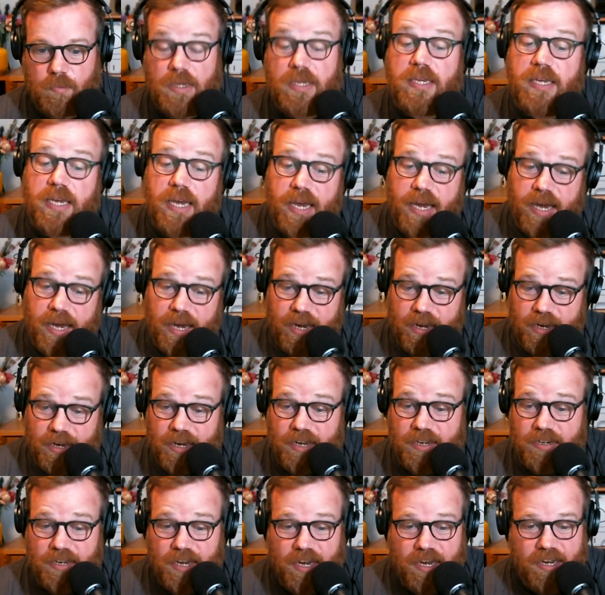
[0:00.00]
Yeah,
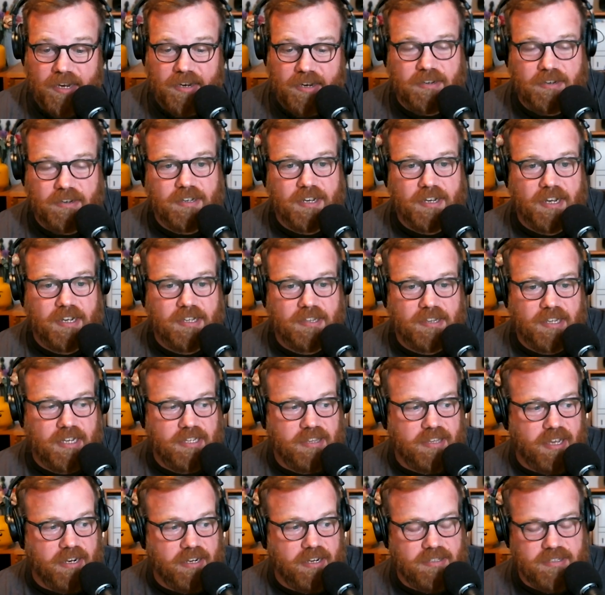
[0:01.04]
I, I, I like
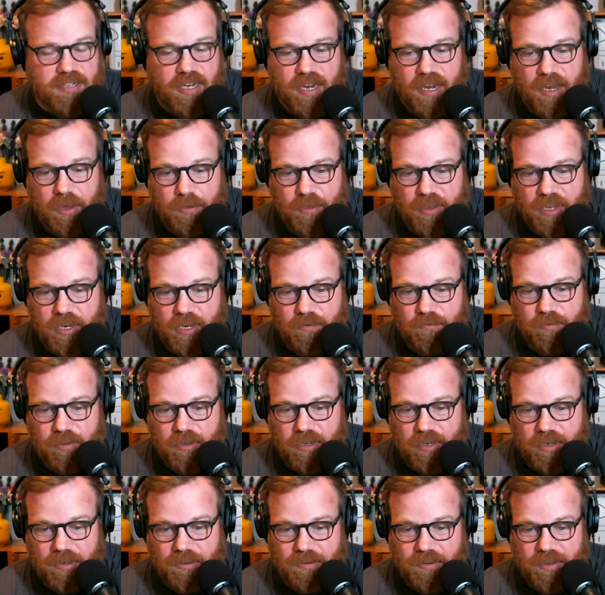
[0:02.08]
that because I, I, think of
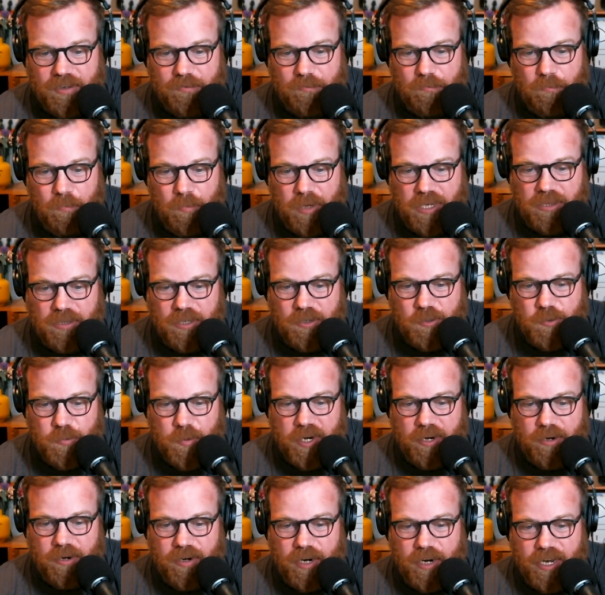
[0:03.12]
the the Meno's
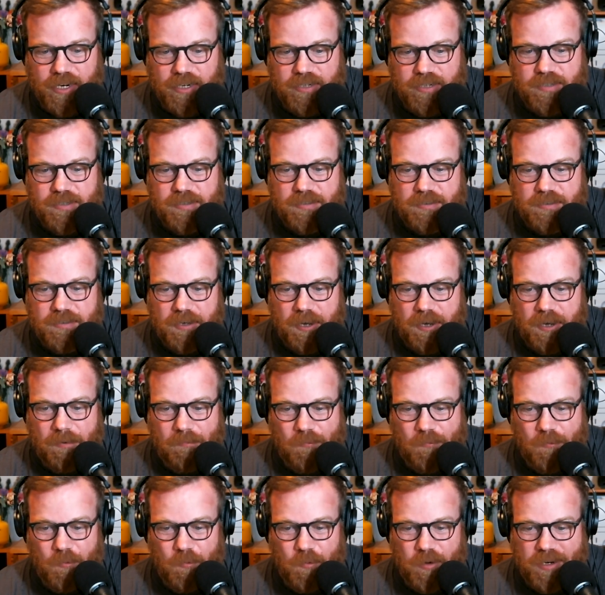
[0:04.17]
paradox
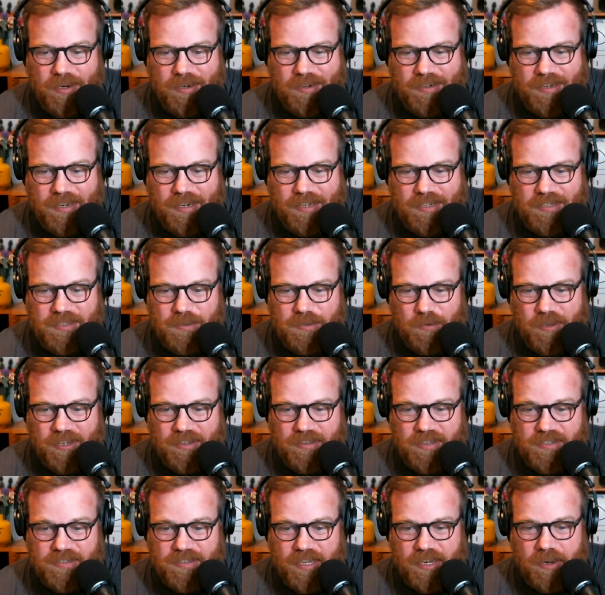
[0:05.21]
um, in getting something like
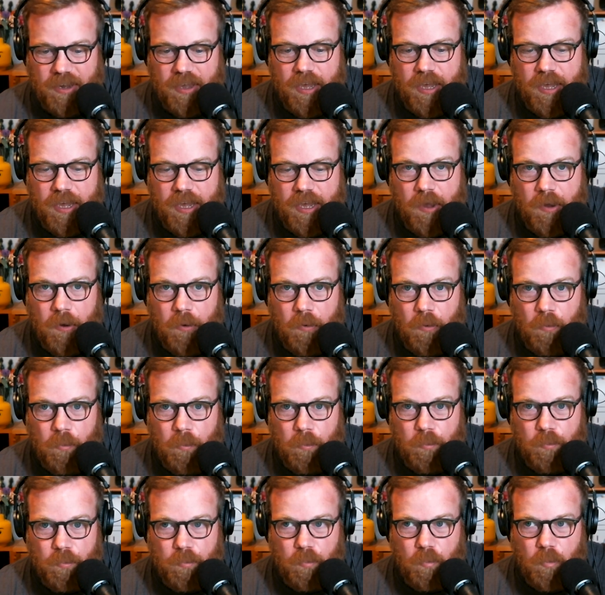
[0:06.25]
this. Like
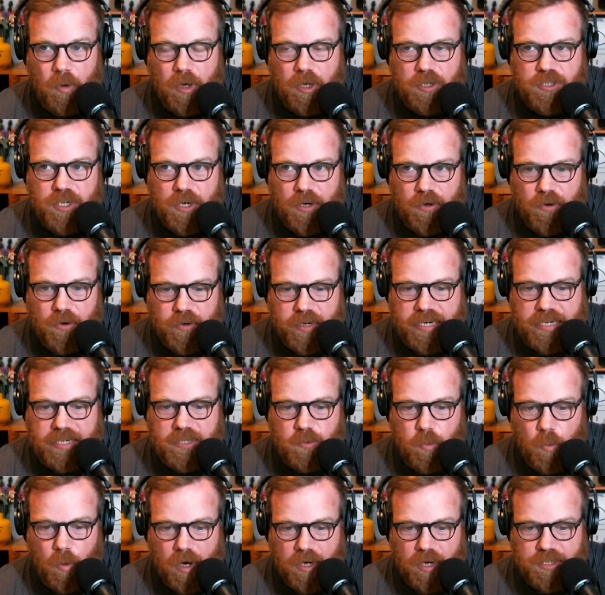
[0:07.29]

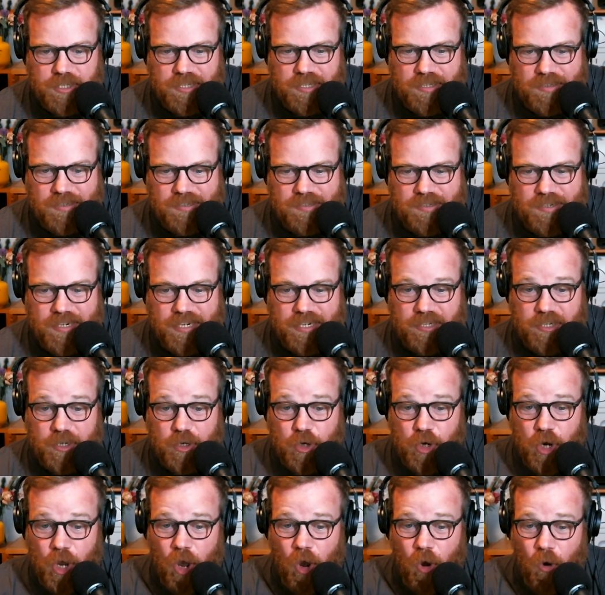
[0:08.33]
attorneys watching this need to
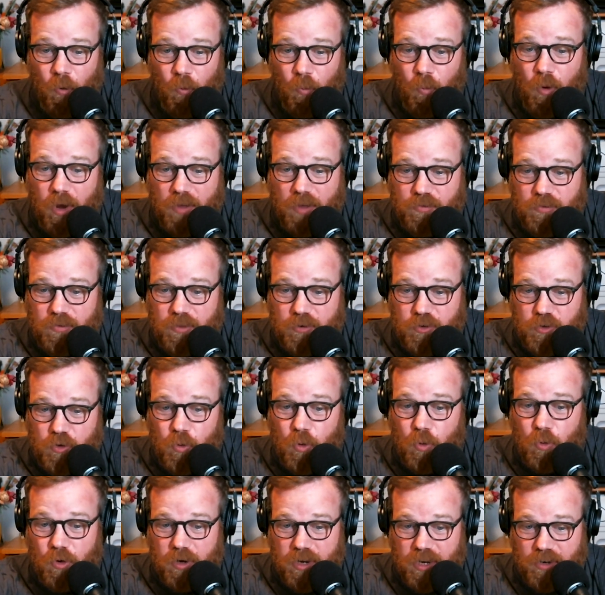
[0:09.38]
know what the
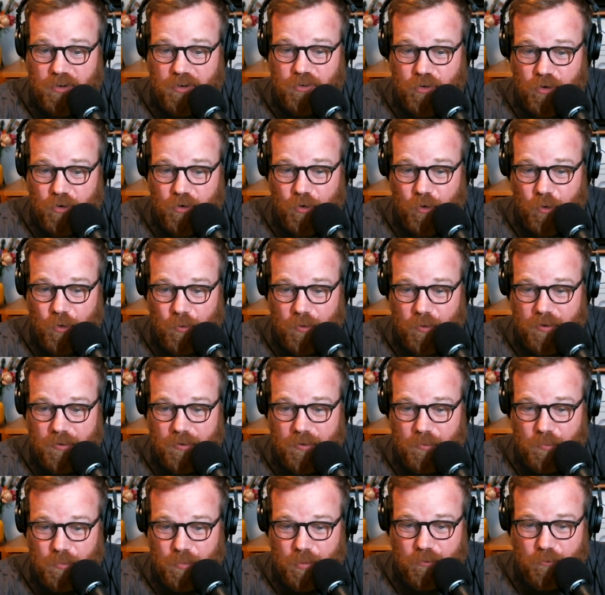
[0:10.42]
tool can do
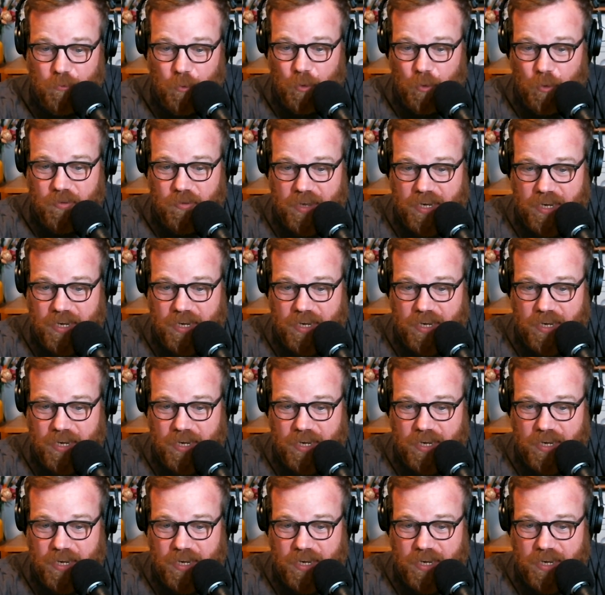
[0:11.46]
before mm-hmm.